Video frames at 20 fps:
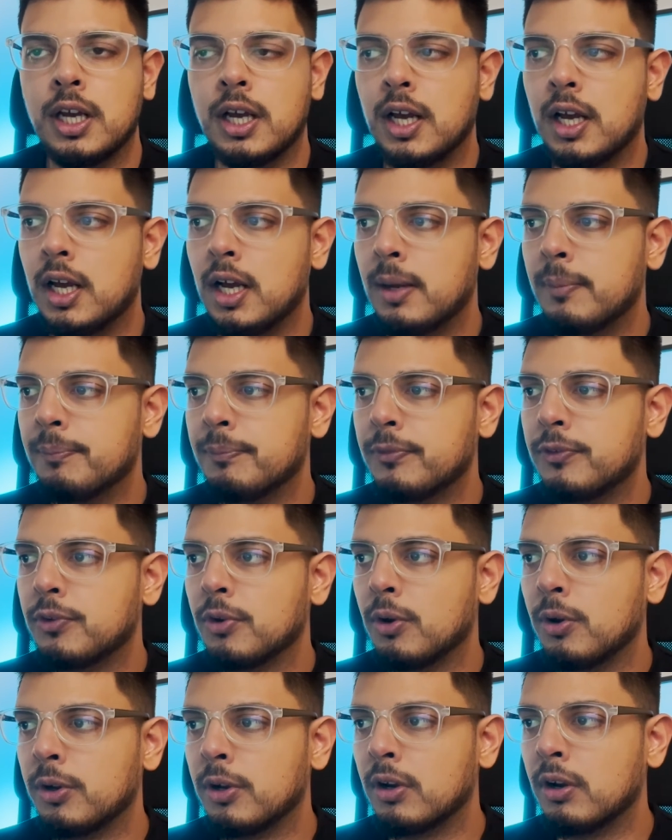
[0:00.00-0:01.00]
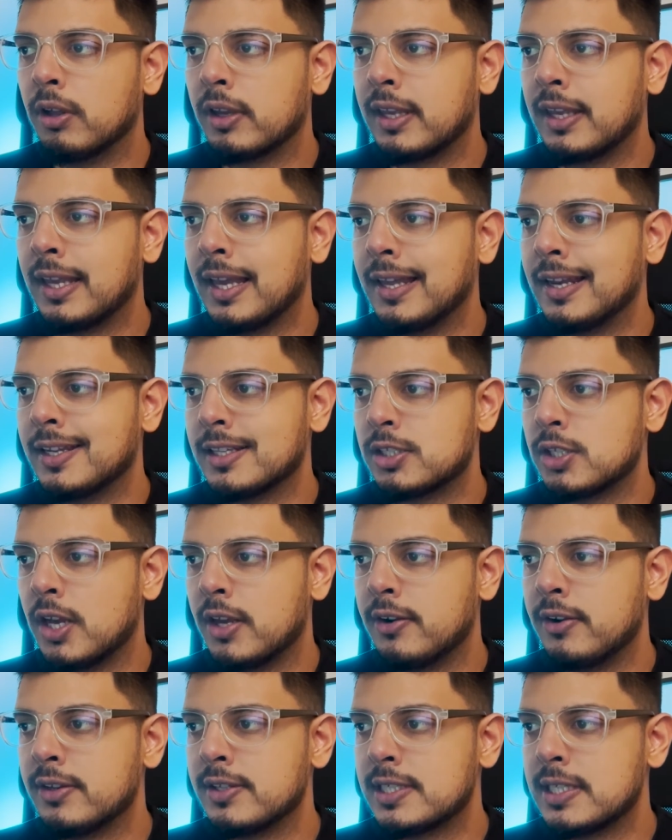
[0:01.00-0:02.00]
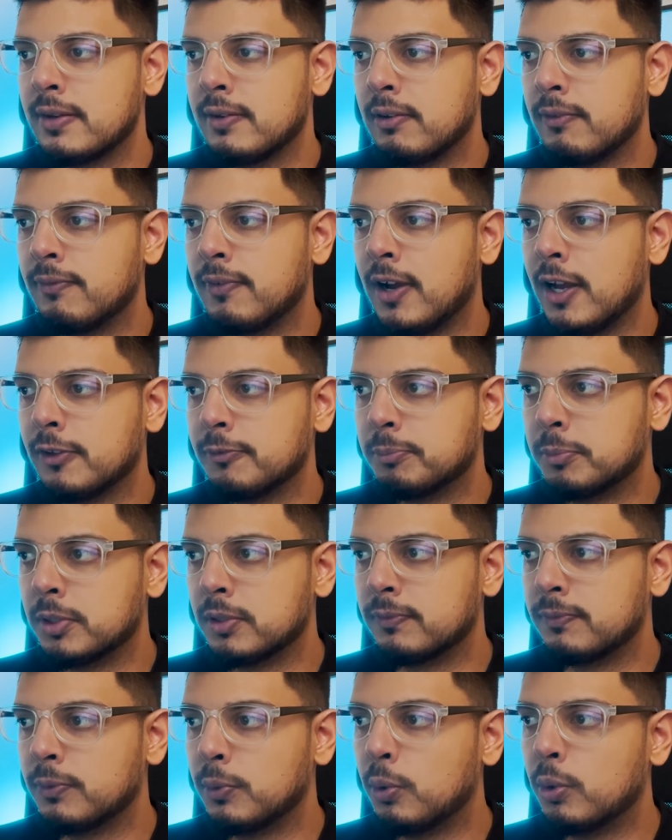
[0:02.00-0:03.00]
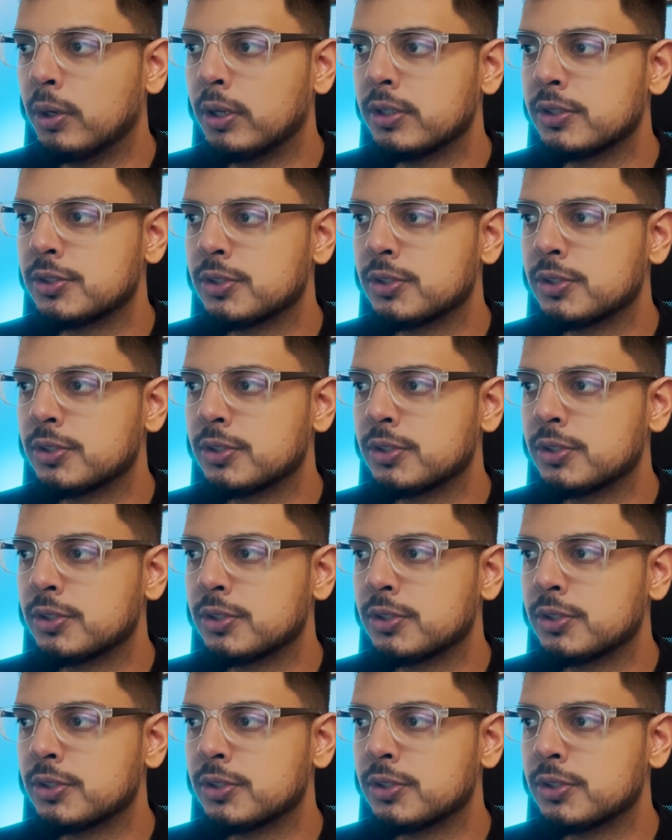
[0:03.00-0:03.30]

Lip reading: So you're looking at it's 175 per floor.